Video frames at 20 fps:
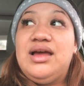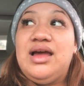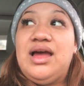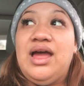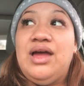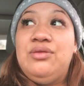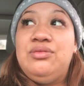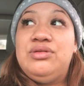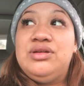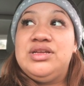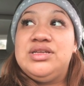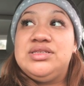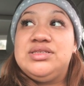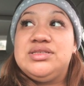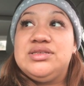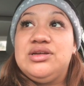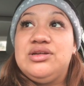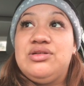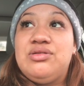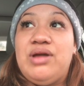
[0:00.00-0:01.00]
I
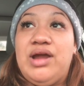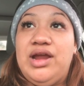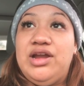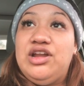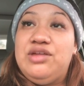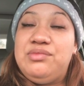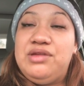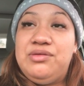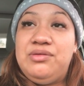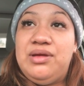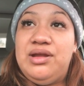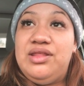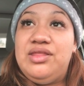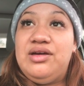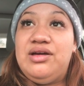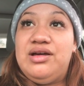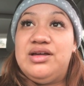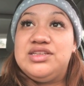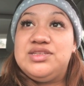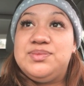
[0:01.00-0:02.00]
was crying on my way to the
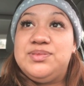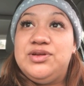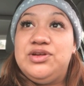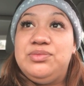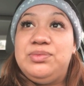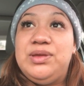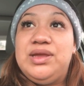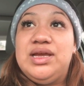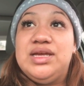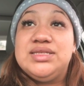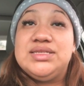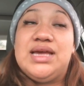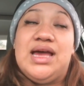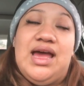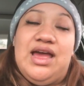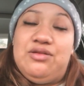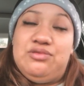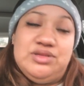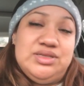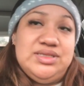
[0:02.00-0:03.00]
hospital because
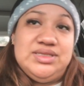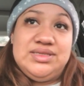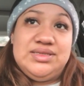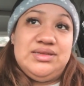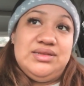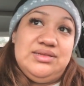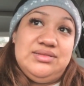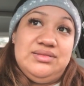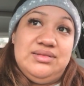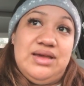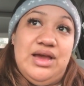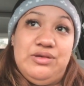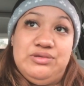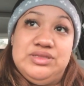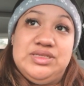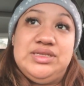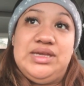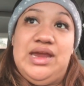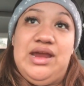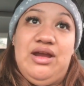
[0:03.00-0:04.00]
I was
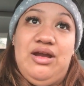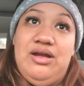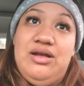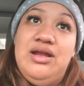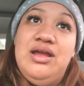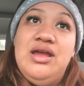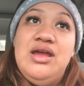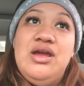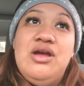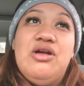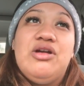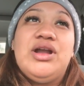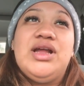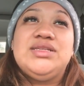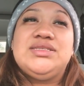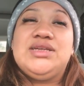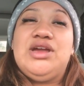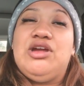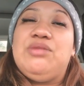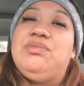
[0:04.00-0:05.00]
scared, or
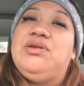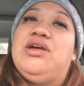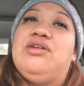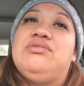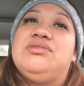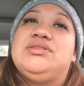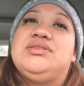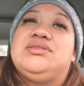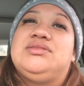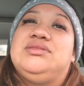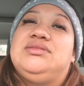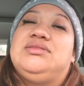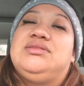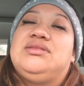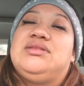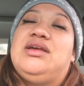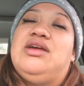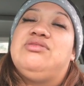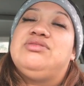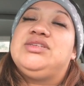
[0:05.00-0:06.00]
not scared, but I was
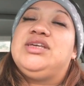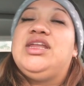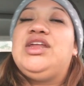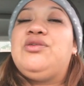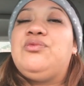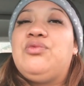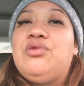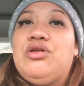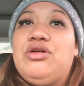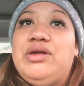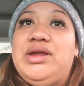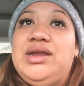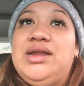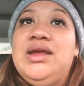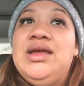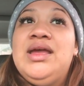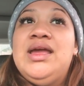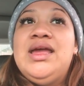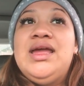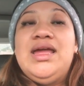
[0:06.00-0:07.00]
getting worried
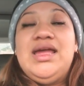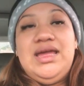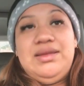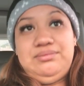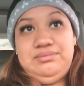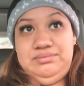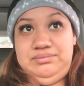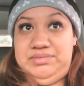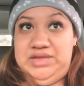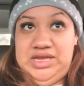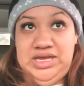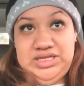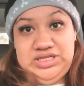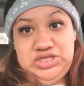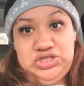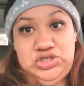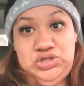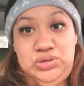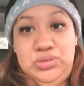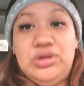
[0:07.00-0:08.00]
because
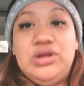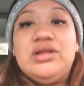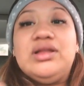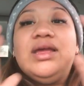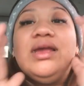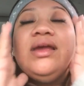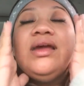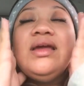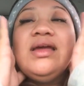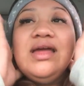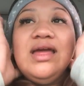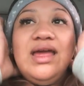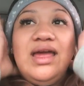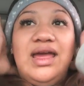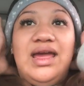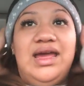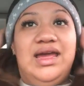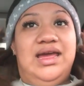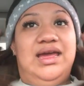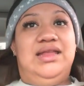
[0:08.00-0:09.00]
it's too early.
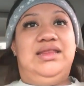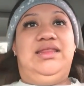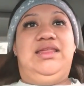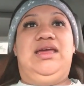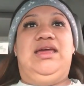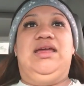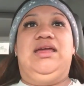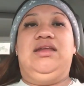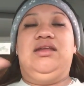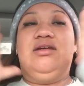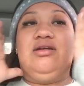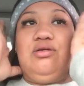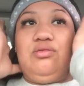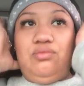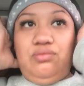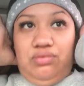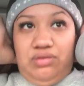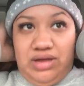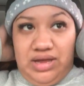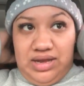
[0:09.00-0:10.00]
And then
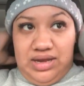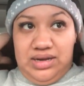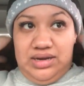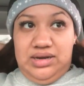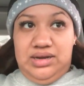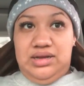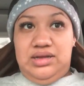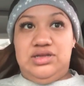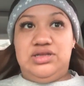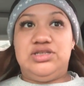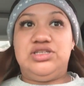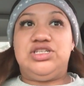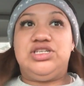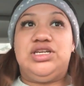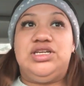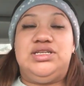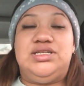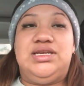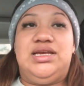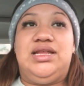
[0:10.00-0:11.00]
when
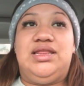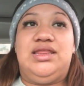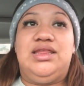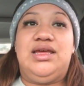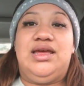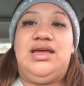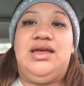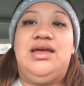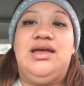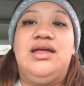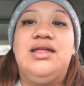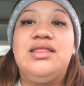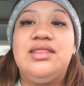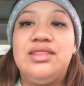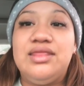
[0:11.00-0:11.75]
she did the